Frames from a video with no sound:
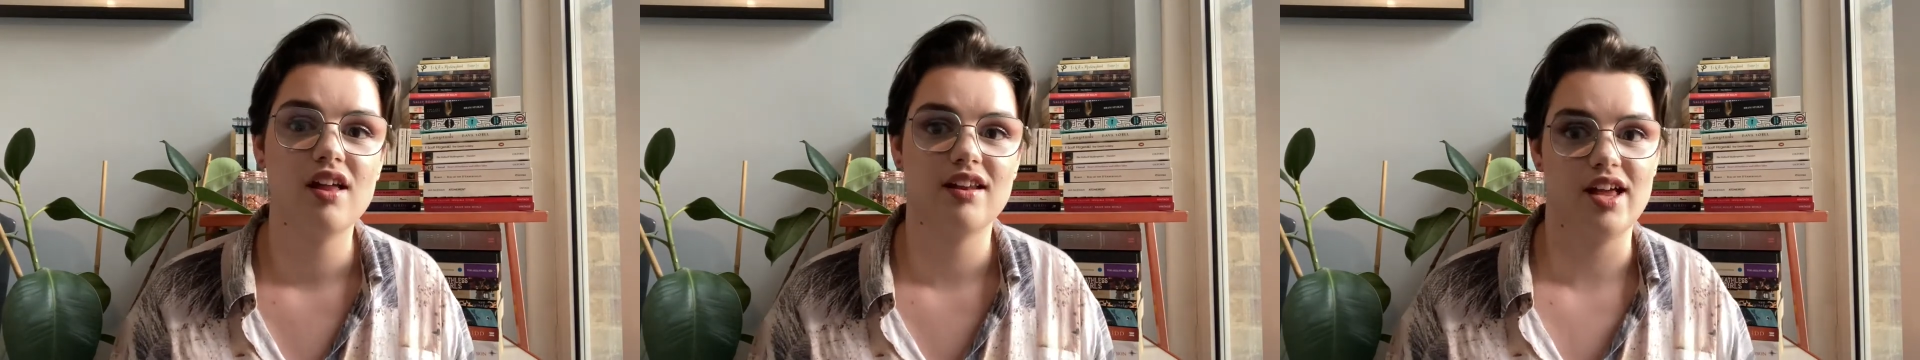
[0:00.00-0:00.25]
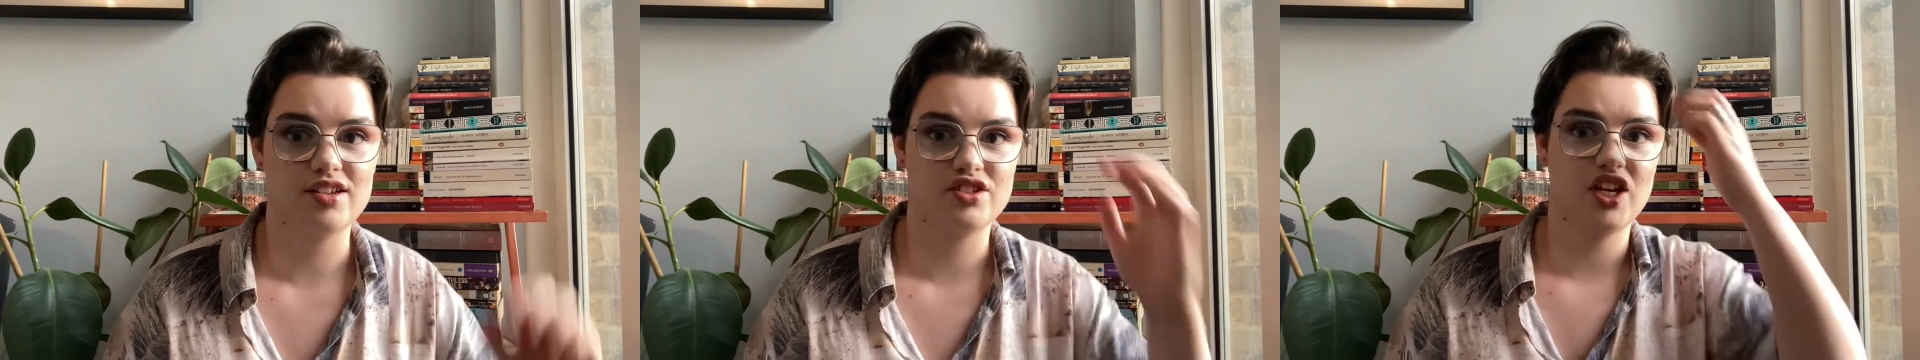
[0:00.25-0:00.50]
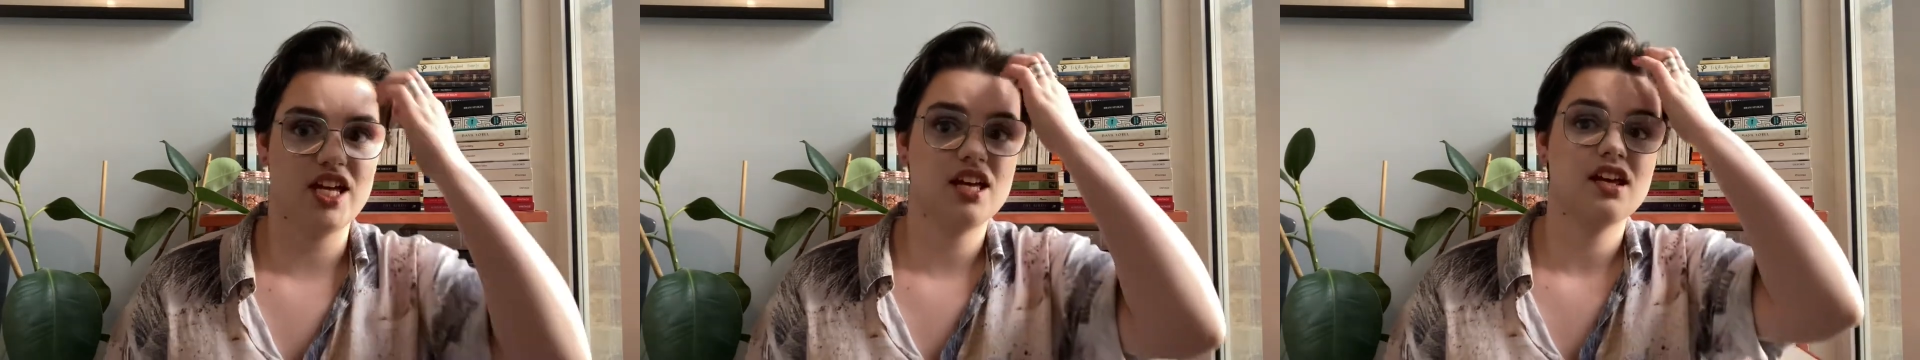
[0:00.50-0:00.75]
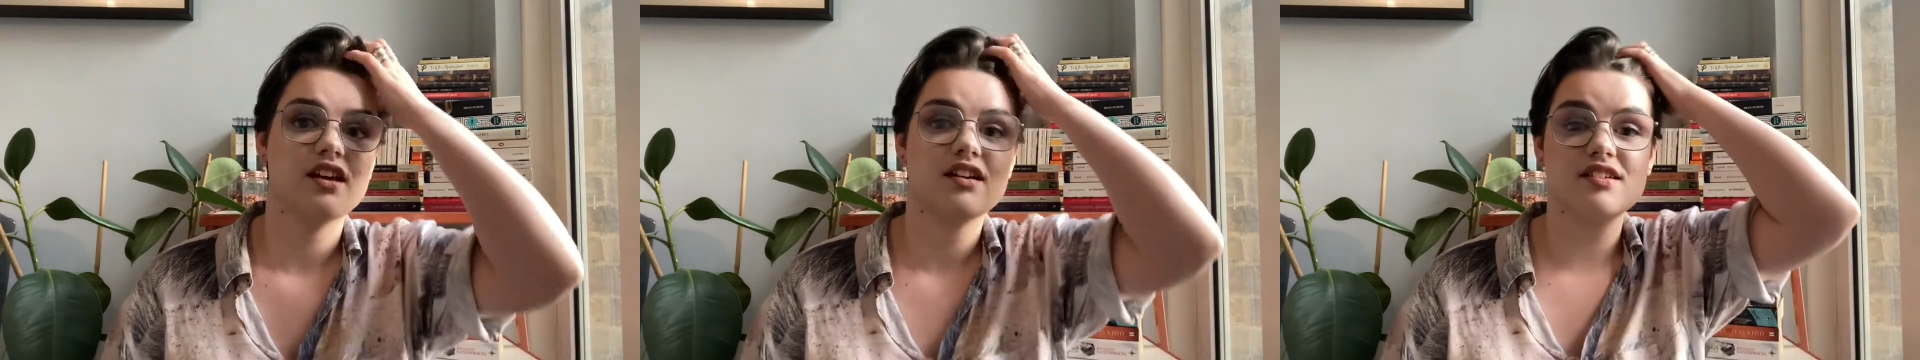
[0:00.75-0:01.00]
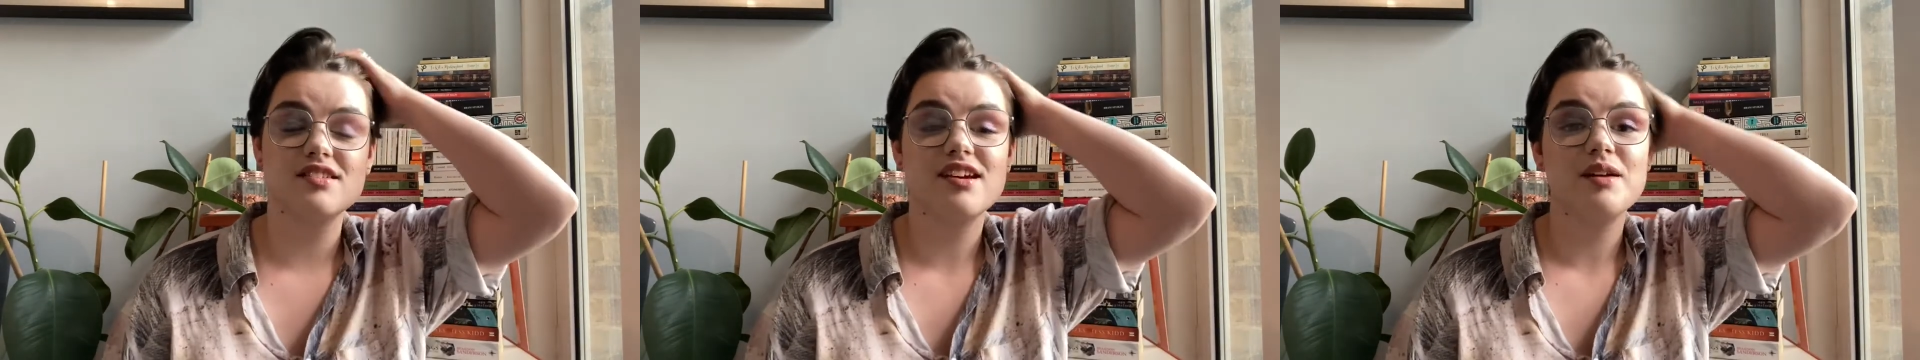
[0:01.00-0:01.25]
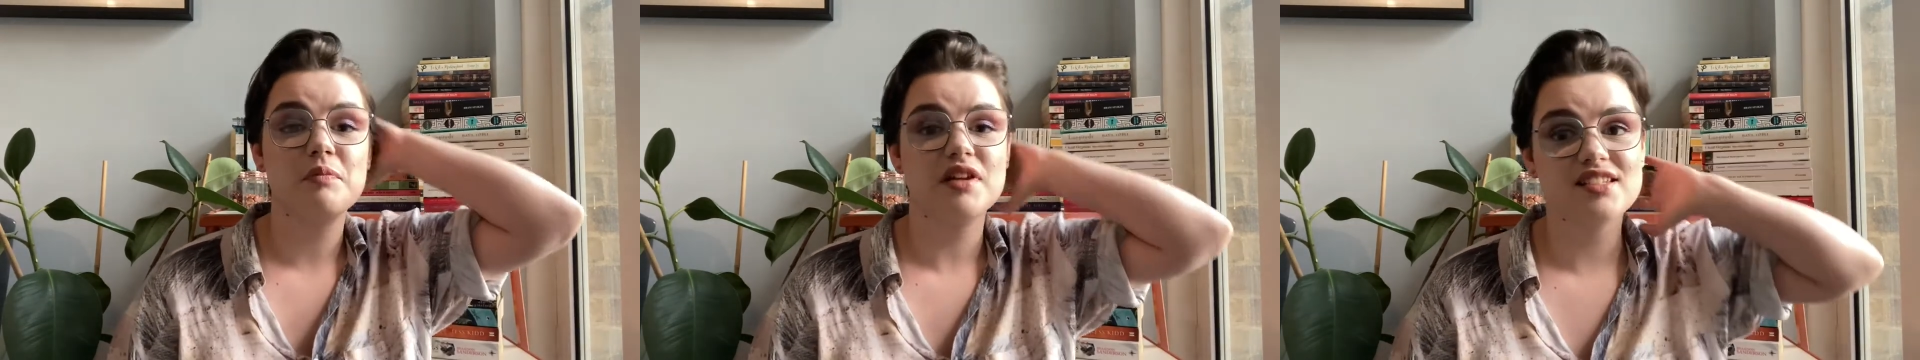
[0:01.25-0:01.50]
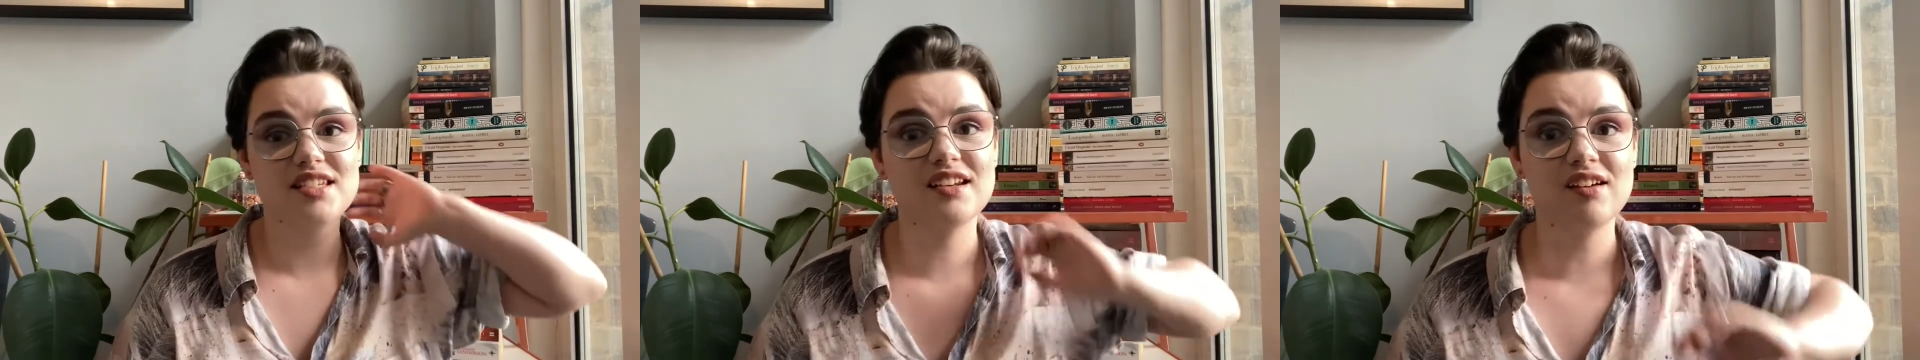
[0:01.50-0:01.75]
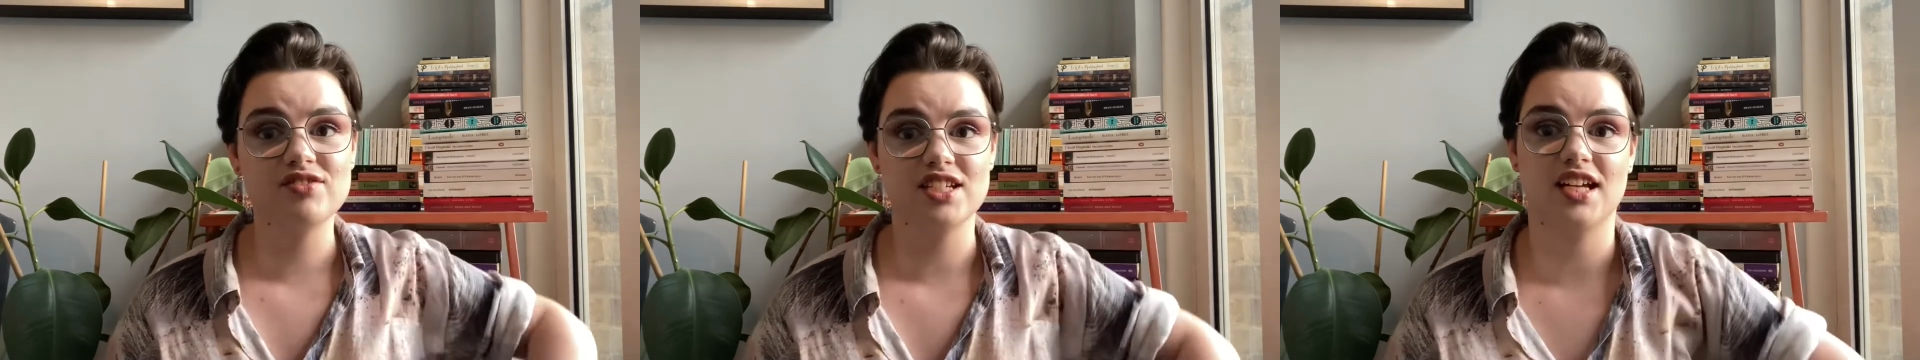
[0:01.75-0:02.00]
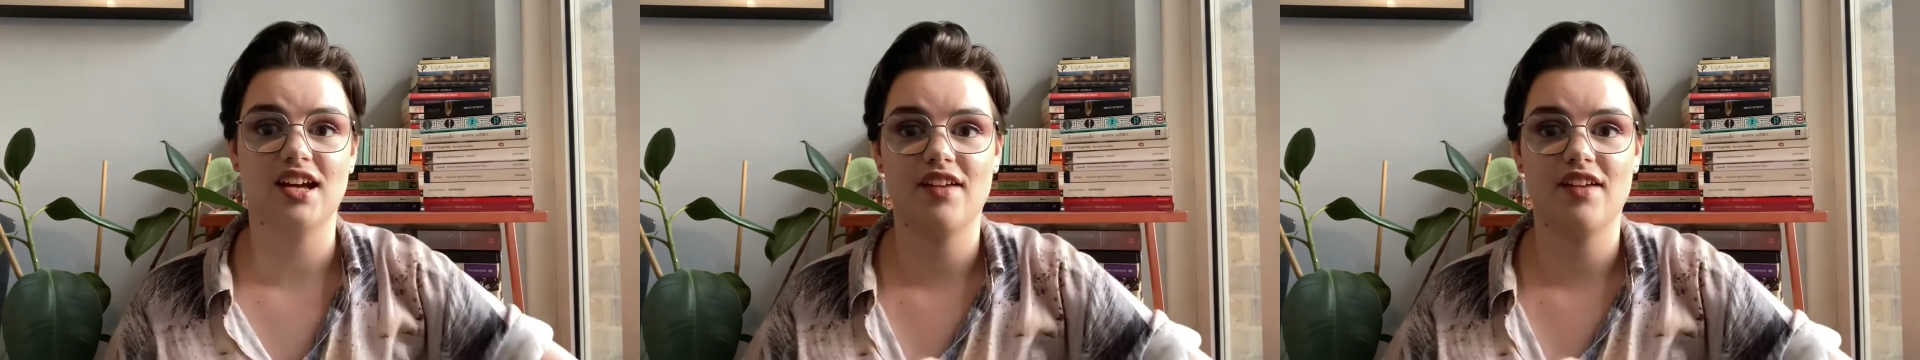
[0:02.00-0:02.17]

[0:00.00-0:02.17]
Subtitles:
last year because I bloody loved it,